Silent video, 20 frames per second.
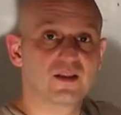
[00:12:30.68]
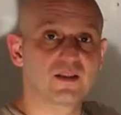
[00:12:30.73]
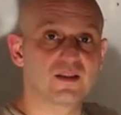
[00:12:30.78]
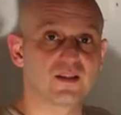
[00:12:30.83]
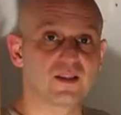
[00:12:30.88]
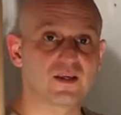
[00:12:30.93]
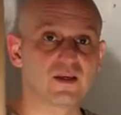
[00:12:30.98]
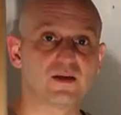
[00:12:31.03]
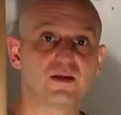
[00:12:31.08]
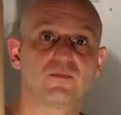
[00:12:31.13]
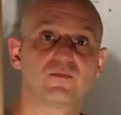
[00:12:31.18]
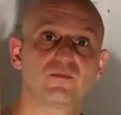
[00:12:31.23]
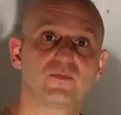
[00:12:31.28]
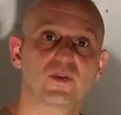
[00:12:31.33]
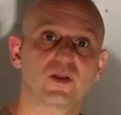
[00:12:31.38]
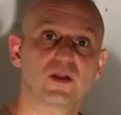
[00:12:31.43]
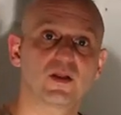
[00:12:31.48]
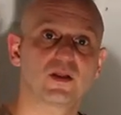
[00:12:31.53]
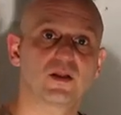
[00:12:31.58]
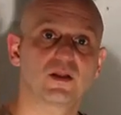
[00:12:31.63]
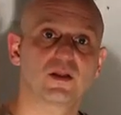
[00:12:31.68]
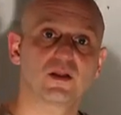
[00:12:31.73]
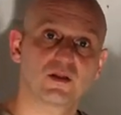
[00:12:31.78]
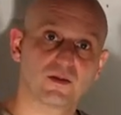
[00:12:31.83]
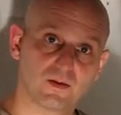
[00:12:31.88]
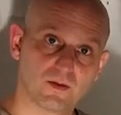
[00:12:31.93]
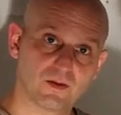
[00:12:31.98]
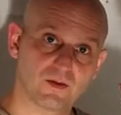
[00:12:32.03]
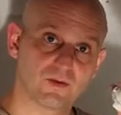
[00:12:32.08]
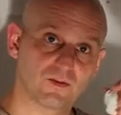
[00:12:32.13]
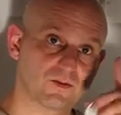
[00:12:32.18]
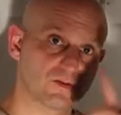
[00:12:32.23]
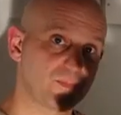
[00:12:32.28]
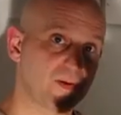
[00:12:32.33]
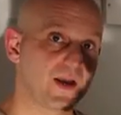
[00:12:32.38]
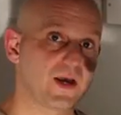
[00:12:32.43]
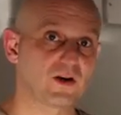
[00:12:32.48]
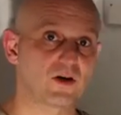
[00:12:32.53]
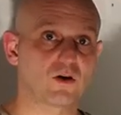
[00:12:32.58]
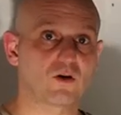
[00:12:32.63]
the
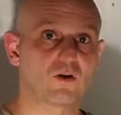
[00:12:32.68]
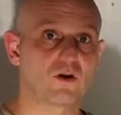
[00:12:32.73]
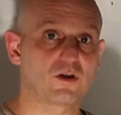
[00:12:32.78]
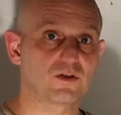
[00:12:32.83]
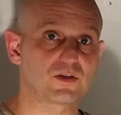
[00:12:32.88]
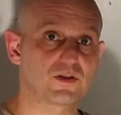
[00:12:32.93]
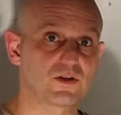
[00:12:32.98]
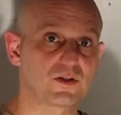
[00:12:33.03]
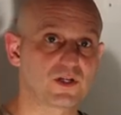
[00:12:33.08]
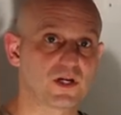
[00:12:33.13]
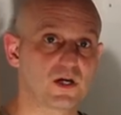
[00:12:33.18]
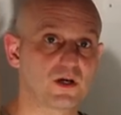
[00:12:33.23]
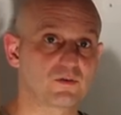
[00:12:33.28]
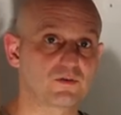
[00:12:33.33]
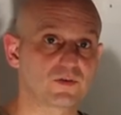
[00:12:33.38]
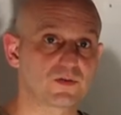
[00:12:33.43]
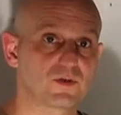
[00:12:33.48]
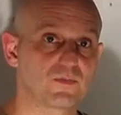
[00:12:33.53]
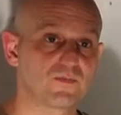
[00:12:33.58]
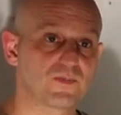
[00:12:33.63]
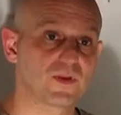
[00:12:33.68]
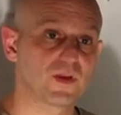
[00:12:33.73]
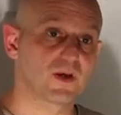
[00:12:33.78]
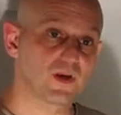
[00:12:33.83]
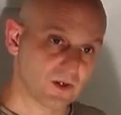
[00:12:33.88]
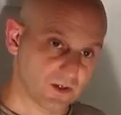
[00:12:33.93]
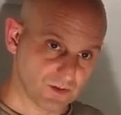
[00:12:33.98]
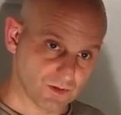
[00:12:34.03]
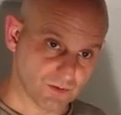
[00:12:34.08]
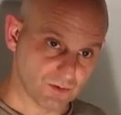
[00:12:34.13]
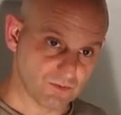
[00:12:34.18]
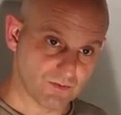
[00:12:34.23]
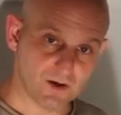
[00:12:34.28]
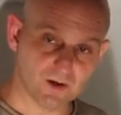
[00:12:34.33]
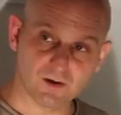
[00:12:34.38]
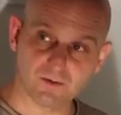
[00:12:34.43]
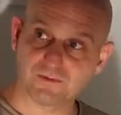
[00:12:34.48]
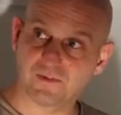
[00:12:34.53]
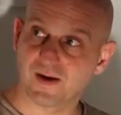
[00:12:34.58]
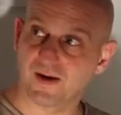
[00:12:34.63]
span across the shelves. To
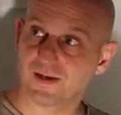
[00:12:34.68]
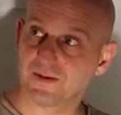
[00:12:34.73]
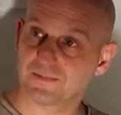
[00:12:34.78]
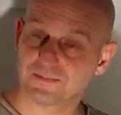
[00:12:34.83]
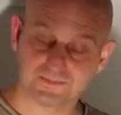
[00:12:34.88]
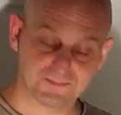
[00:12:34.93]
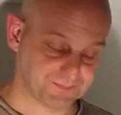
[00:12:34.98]
verify,